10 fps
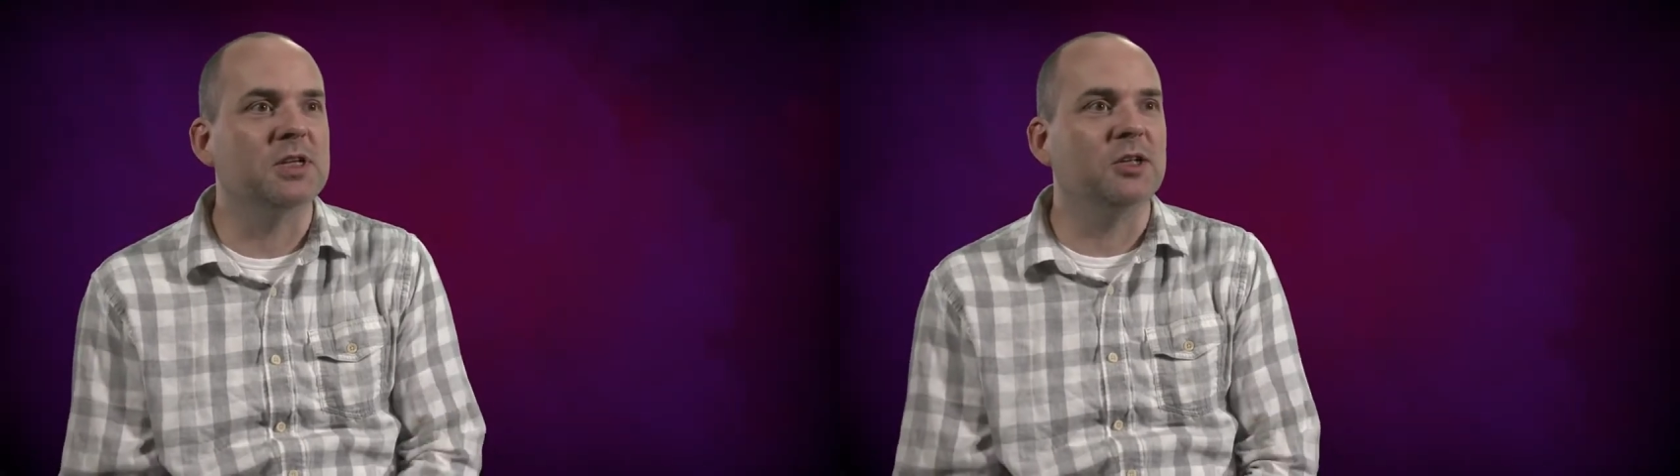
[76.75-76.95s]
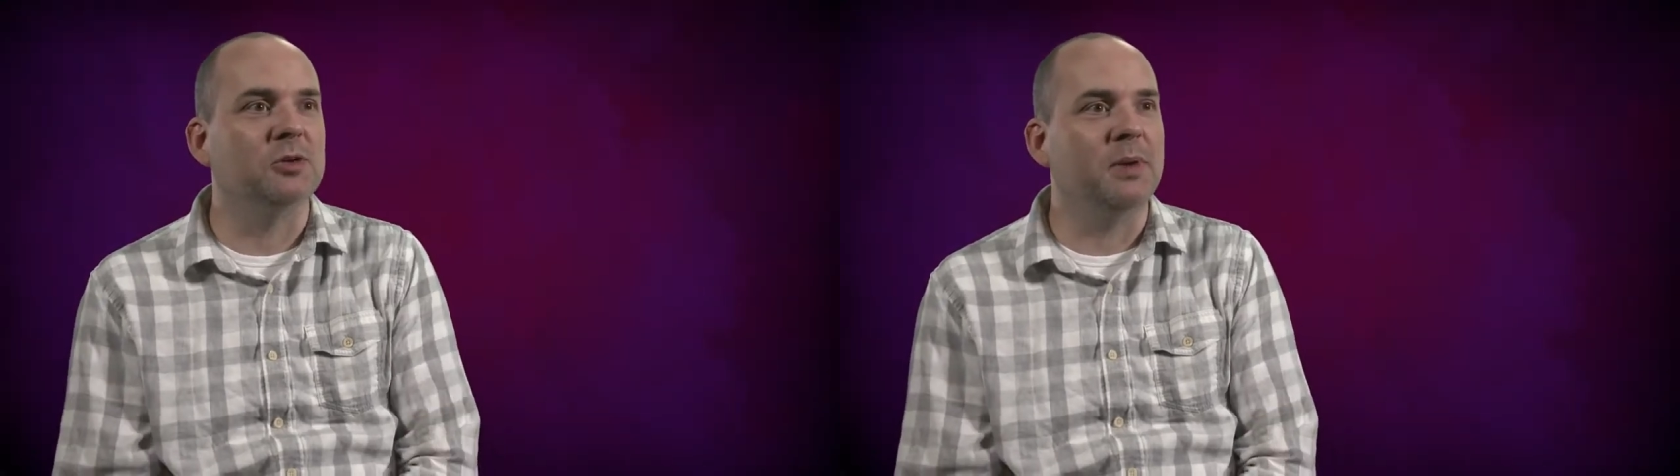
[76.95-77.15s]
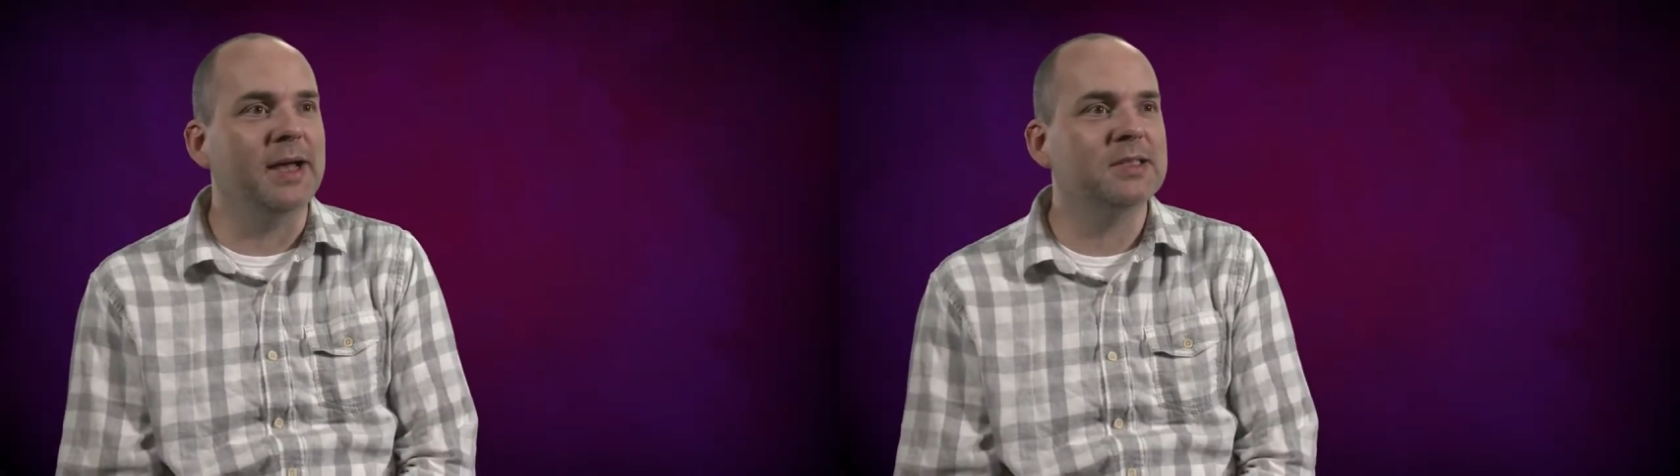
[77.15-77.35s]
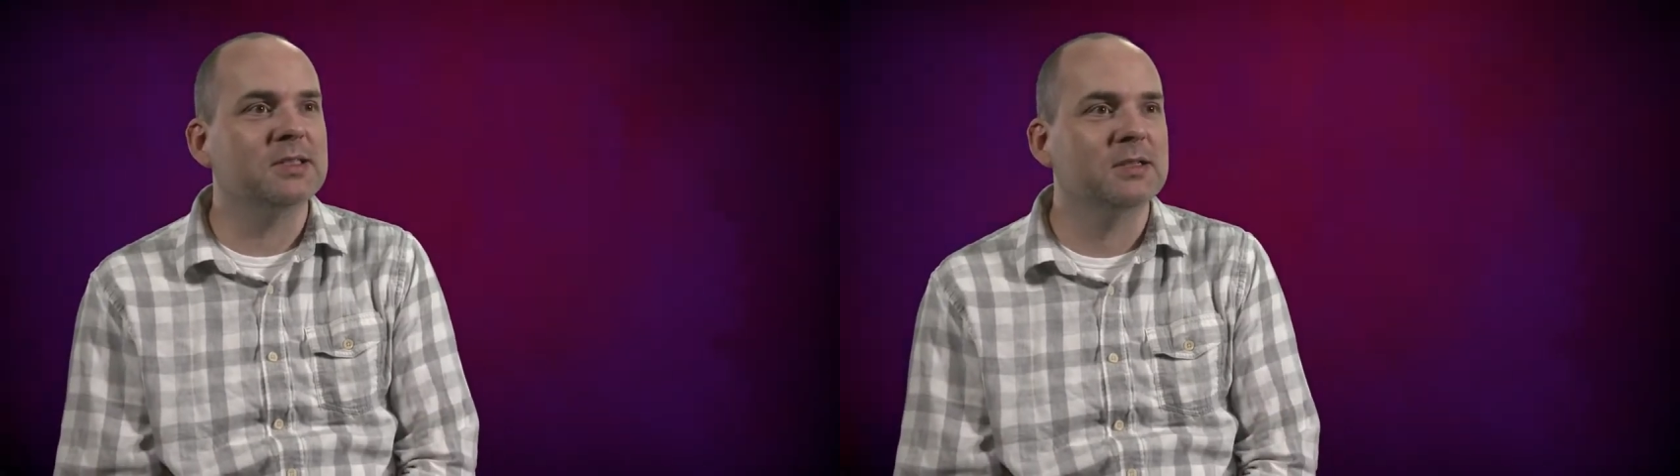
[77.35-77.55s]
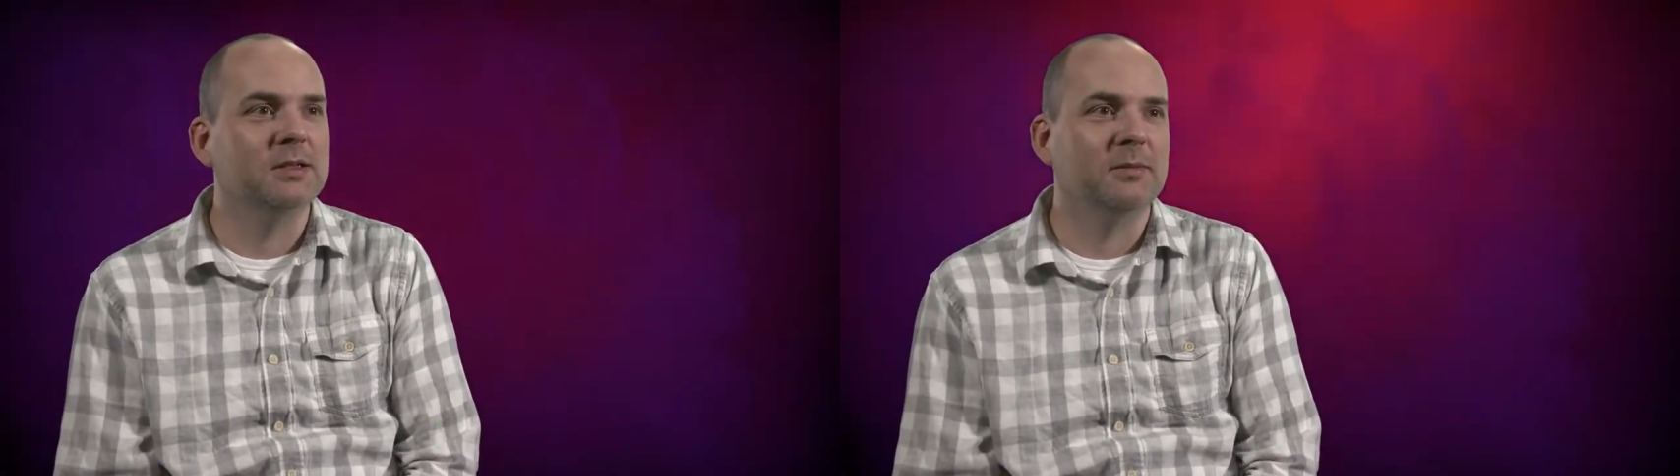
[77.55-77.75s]
killer
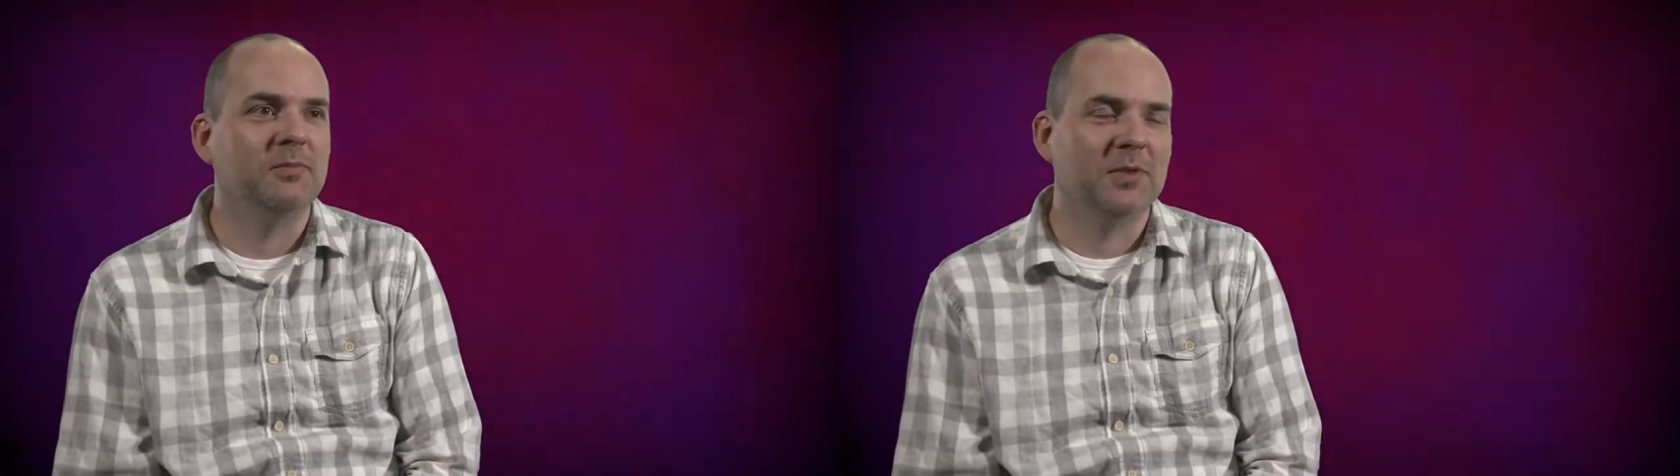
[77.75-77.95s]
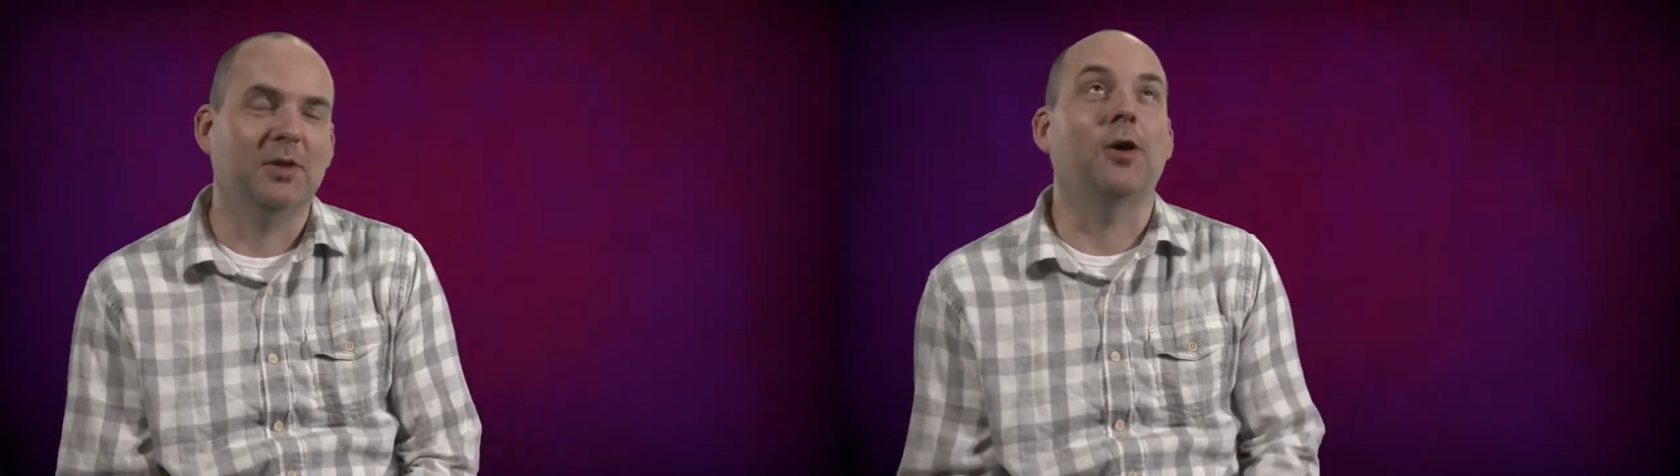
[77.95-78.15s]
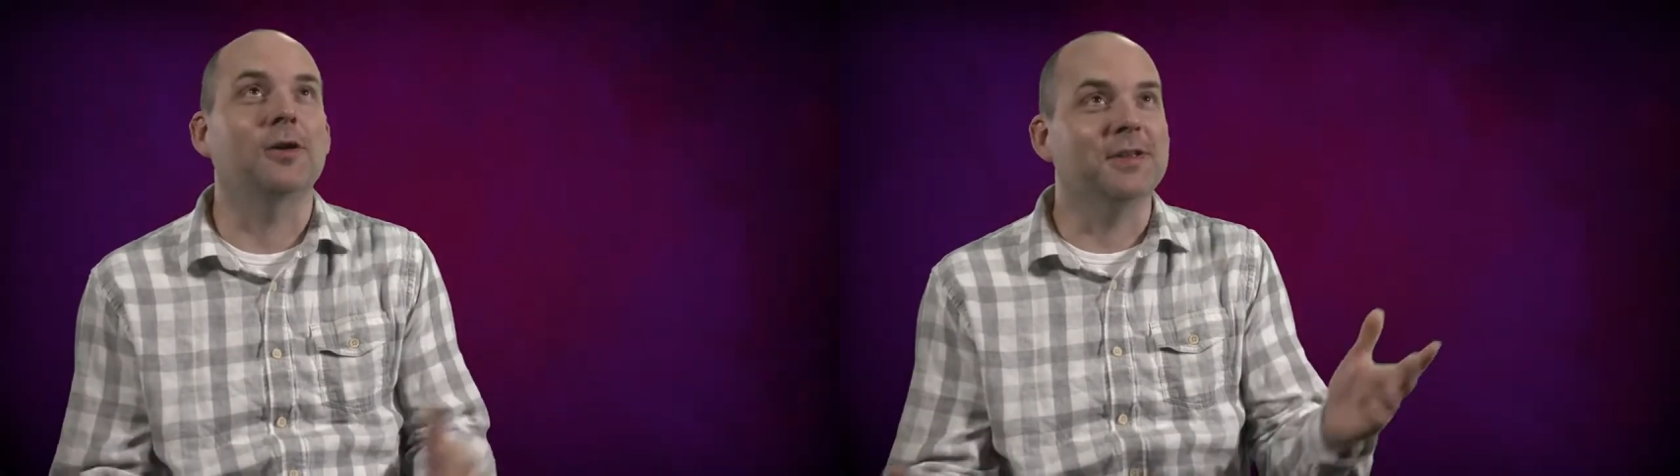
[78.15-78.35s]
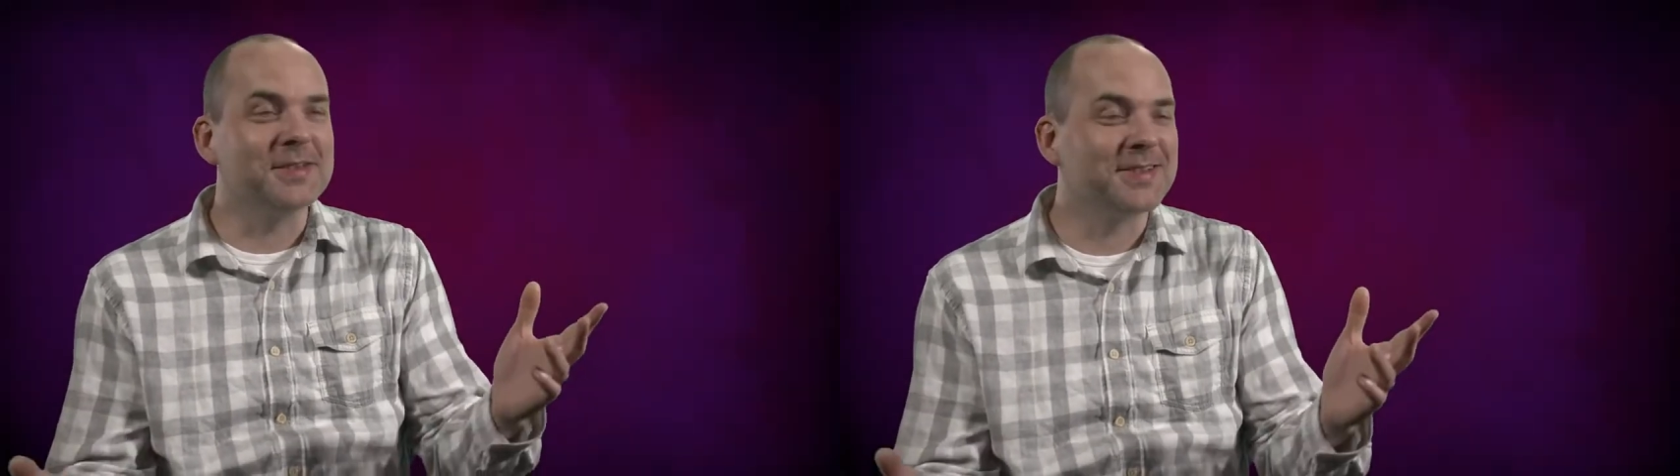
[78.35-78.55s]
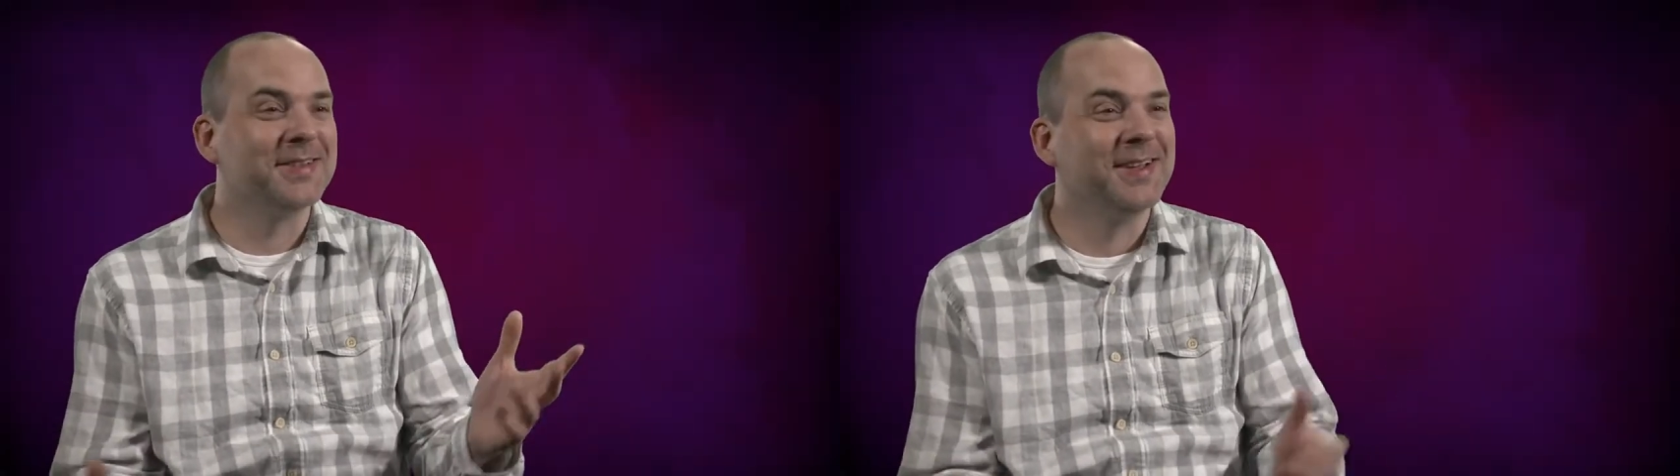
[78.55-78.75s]
pets,
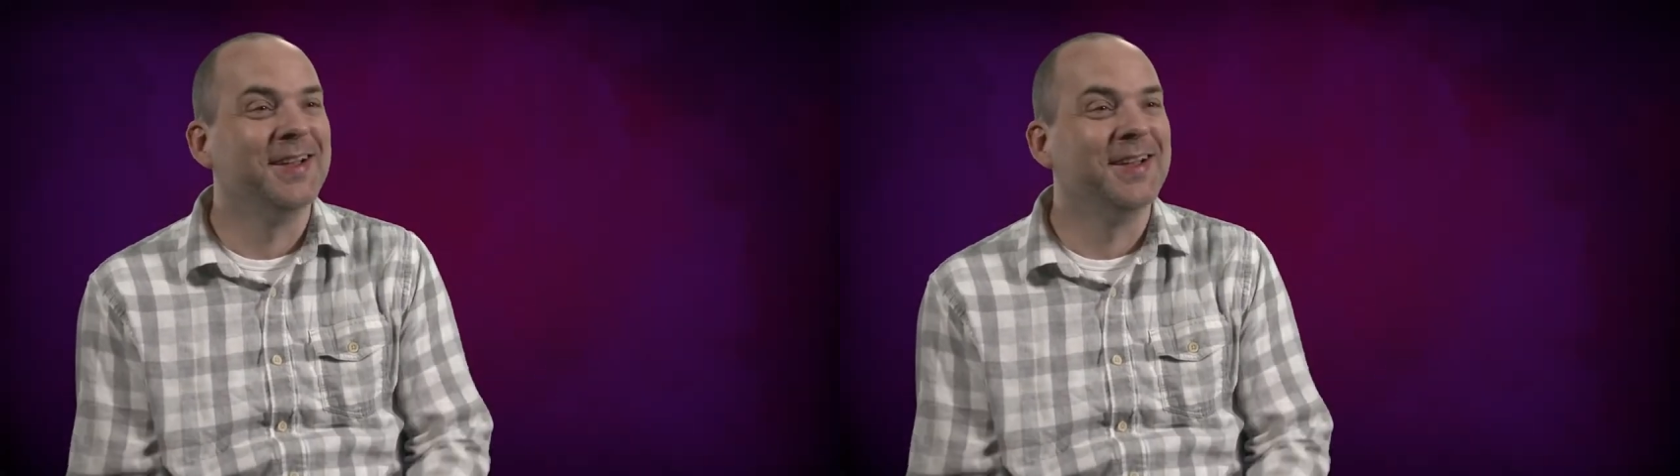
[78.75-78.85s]
Guardians.